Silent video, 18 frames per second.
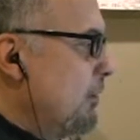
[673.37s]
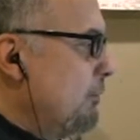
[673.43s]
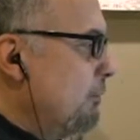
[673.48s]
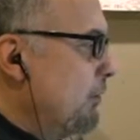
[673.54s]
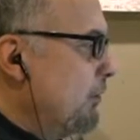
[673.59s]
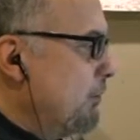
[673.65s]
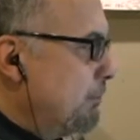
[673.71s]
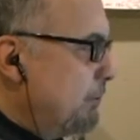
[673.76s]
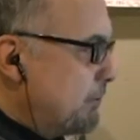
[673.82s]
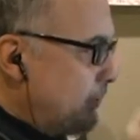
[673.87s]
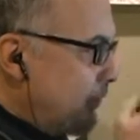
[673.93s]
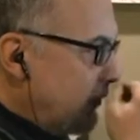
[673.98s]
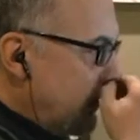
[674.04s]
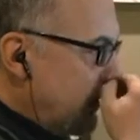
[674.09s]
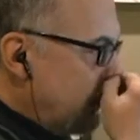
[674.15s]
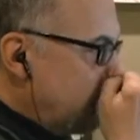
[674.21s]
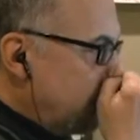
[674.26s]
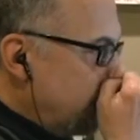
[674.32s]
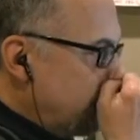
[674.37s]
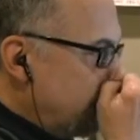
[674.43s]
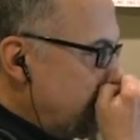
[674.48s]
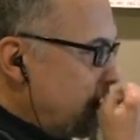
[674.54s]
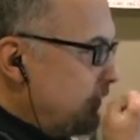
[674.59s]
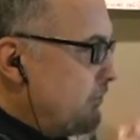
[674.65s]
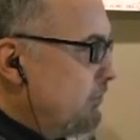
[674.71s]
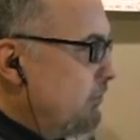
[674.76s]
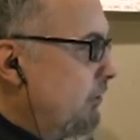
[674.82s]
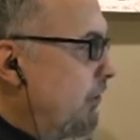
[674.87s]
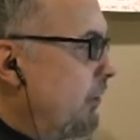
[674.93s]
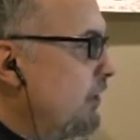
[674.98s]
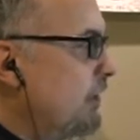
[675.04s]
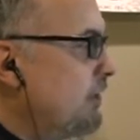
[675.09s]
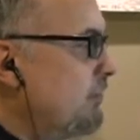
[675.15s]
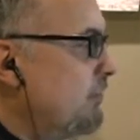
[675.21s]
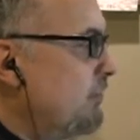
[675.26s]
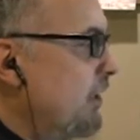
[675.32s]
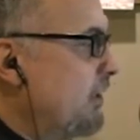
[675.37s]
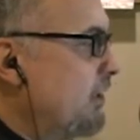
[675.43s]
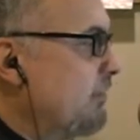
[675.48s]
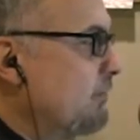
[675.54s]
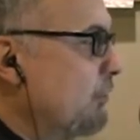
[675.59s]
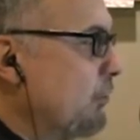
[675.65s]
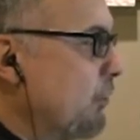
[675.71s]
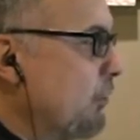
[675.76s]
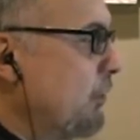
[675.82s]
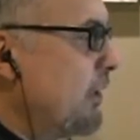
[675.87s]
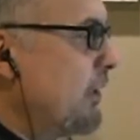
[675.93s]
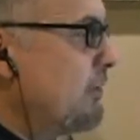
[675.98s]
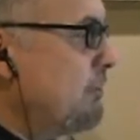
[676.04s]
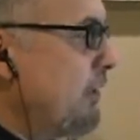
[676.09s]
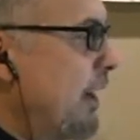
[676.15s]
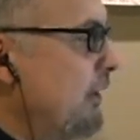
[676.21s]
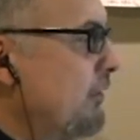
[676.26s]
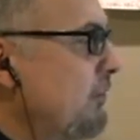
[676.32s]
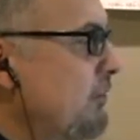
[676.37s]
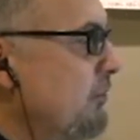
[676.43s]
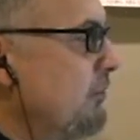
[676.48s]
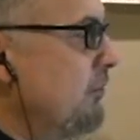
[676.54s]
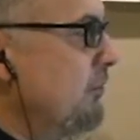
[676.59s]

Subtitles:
Border Patrol agents say a strong incentive luring migrants